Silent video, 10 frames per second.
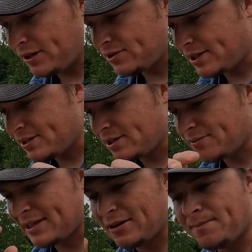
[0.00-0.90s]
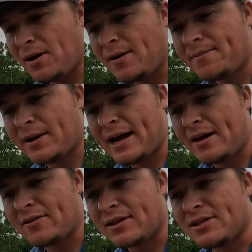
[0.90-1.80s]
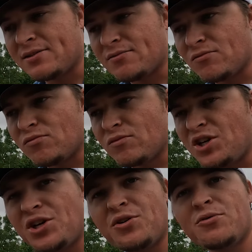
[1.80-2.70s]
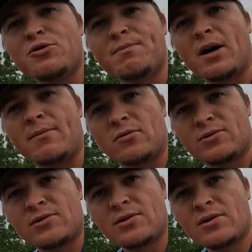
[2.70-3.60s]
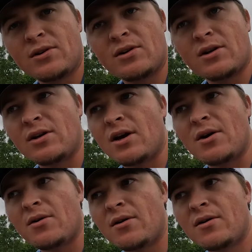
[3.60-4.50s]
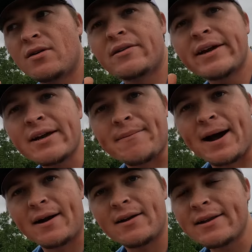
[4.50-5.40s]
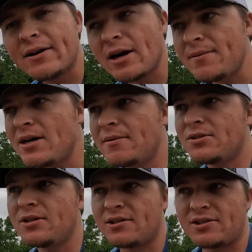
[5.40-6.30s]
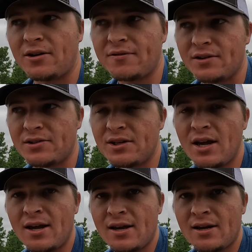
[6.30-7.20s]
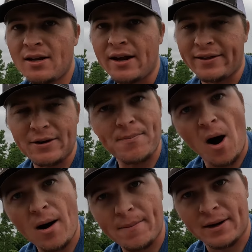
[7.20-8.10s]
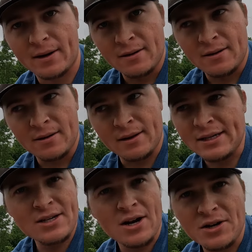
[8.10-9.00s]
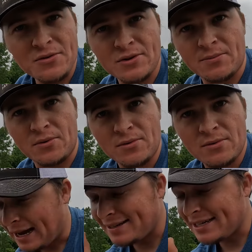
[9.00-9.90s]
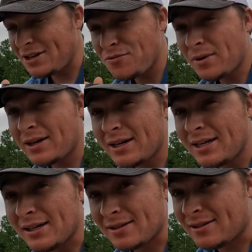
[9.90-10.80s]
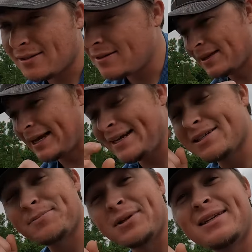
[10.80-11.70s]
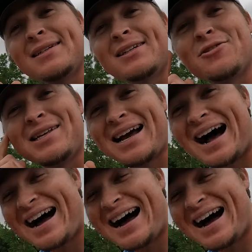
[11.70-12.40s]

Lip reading: well systems that are pumping out these huge bubbles, think about it. They're coming up to the surface and they're popping. That's not usable. I tell you what it is. It is pleasing to the